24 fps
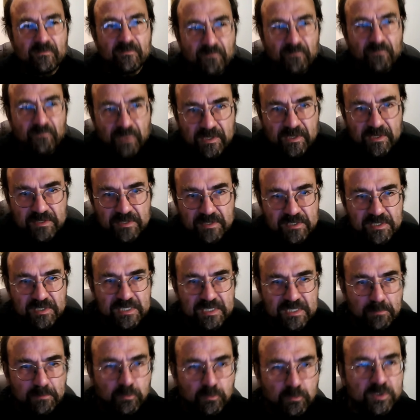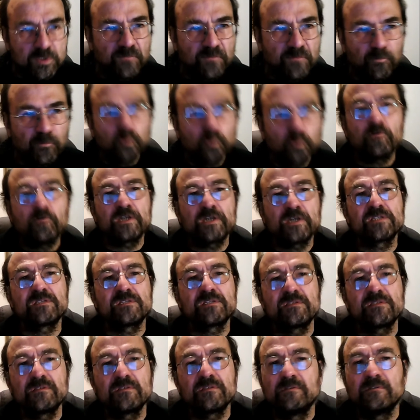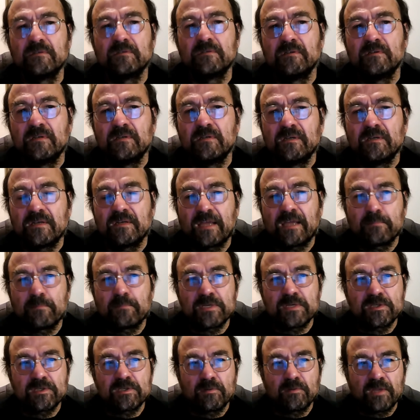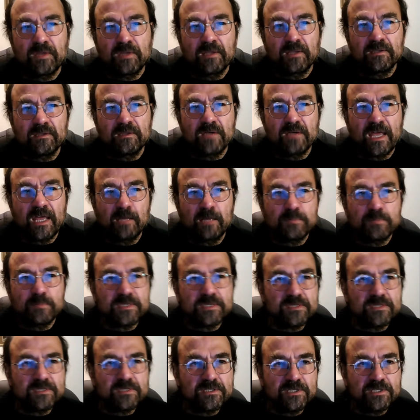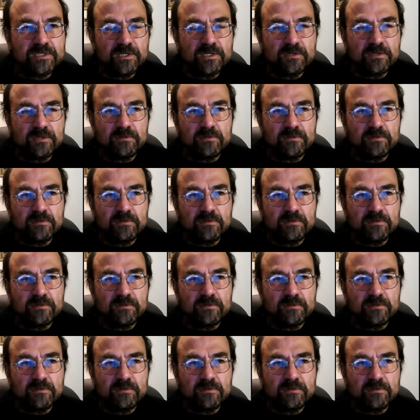figures, symbols for us, can be something that helps us to